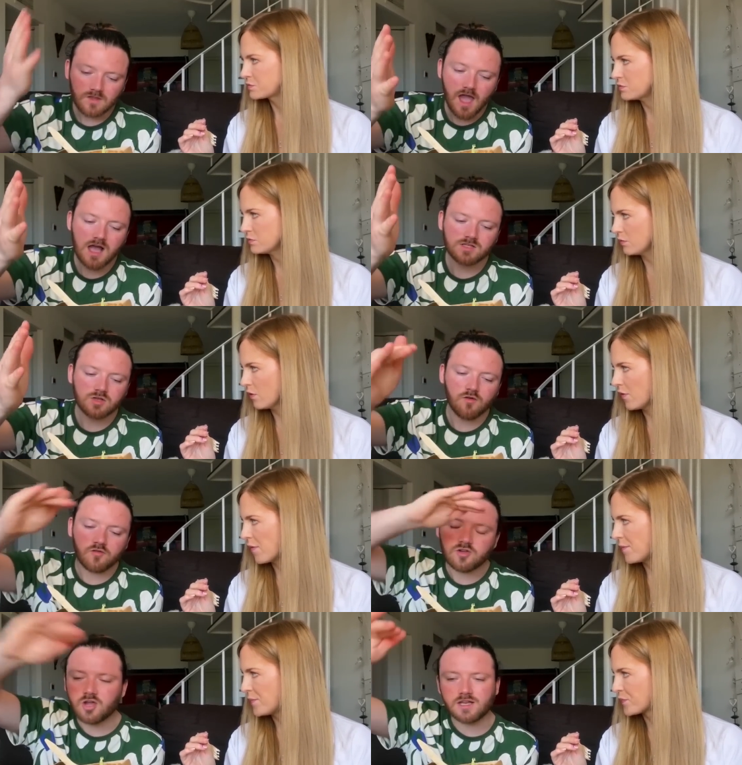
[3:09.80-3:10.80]
Speaker 1: I have to go for
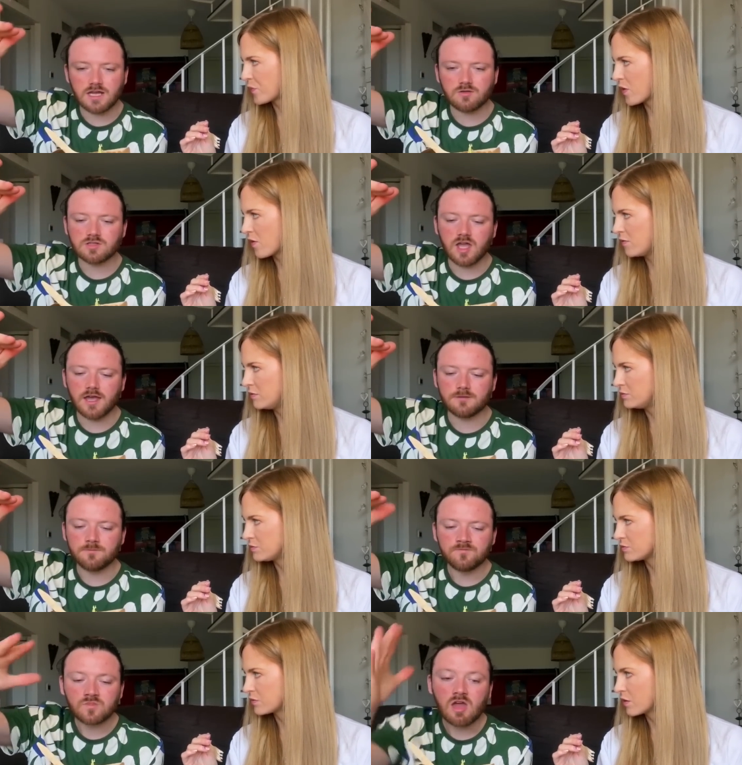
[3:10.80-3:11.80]
a 9 out of 10.
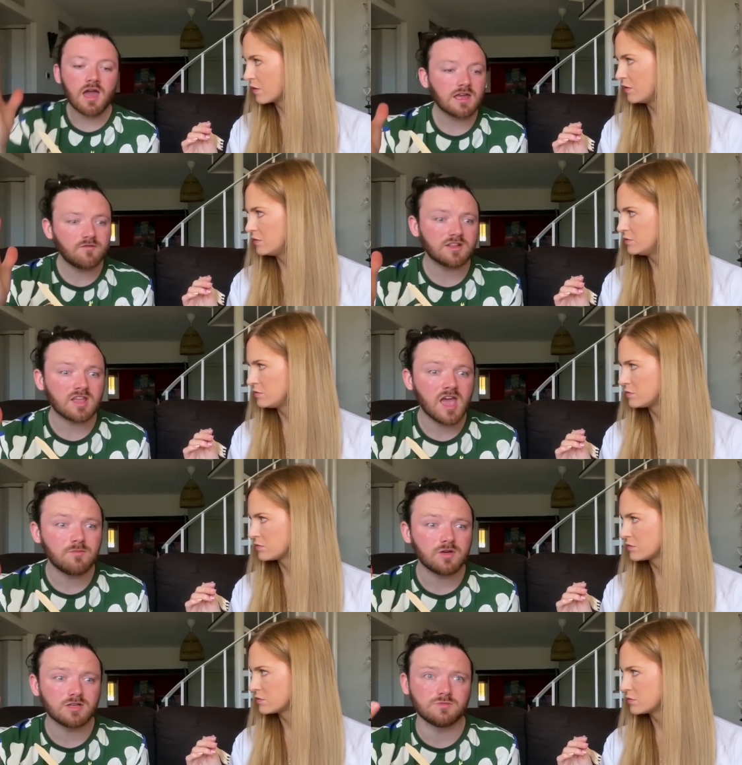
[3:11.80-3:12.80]
Can't give it a
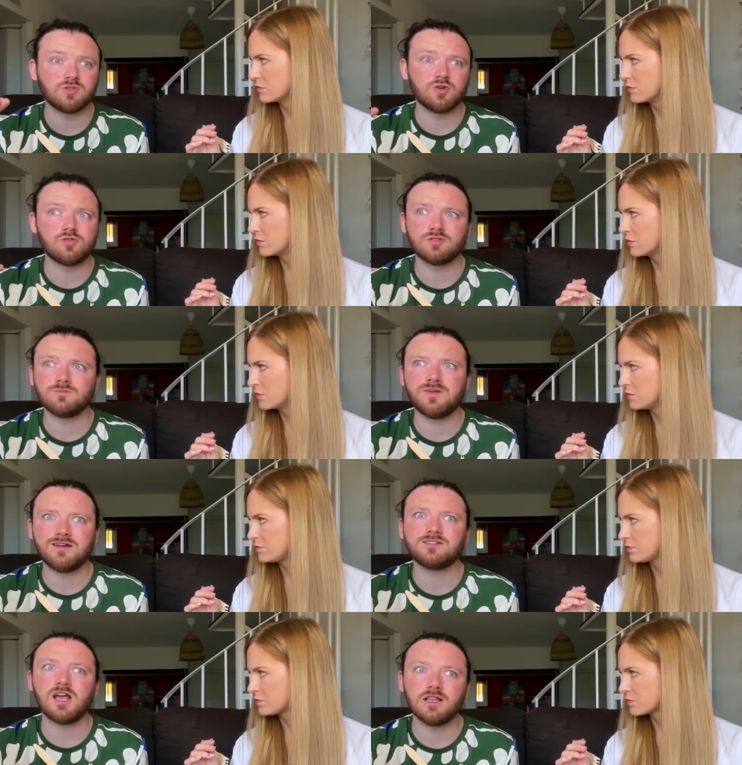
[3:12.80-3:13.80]
10 because I'm sure there's
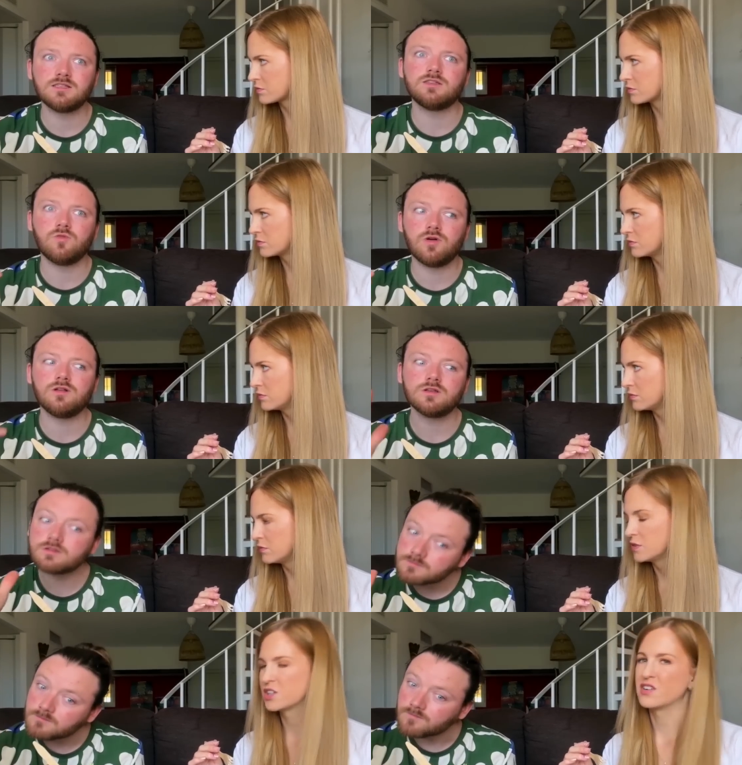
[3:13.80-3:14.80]
better salads in the world.
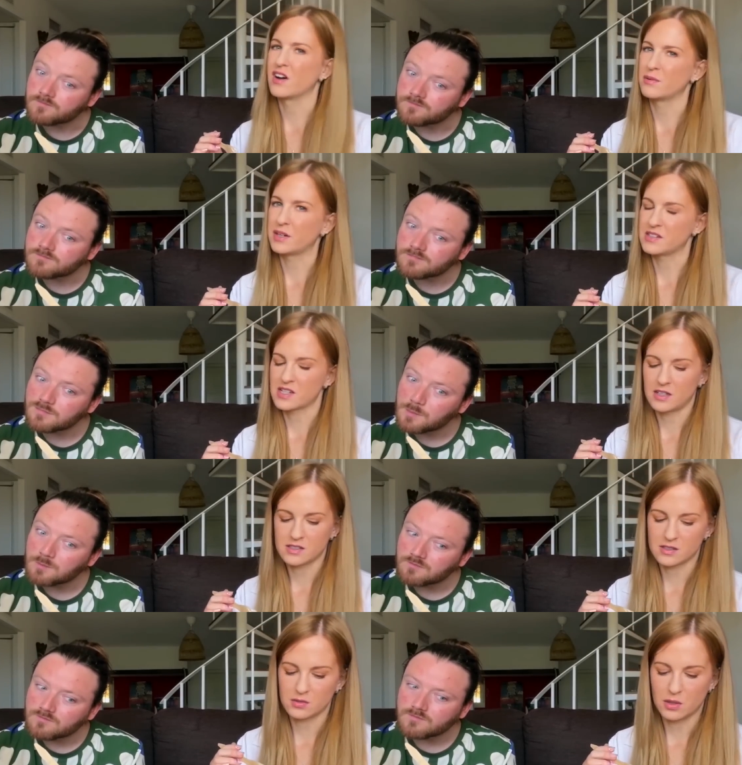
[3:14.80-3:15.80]
Speaker 2: There are better salads
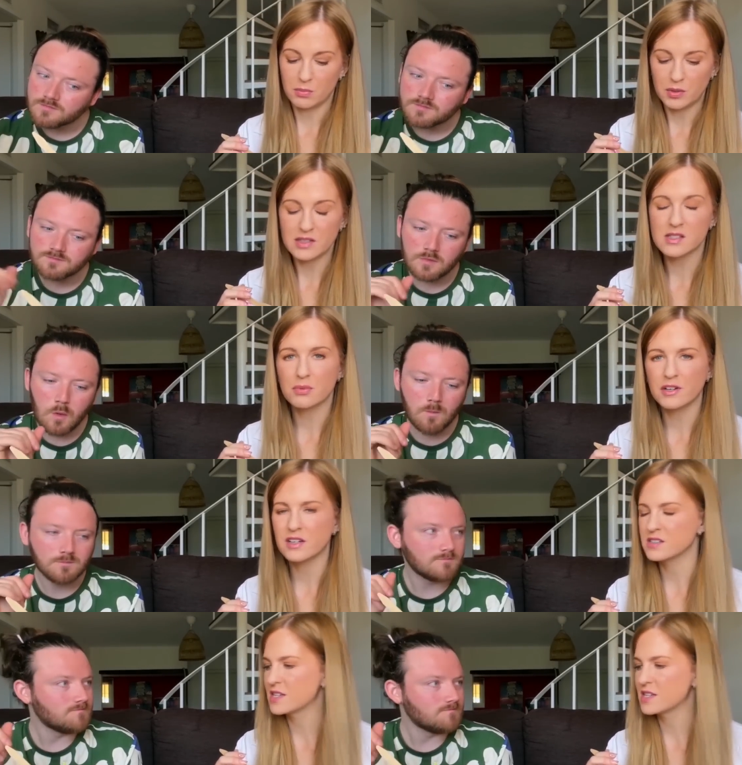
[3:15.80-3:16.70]
in the world, but it's a pretty good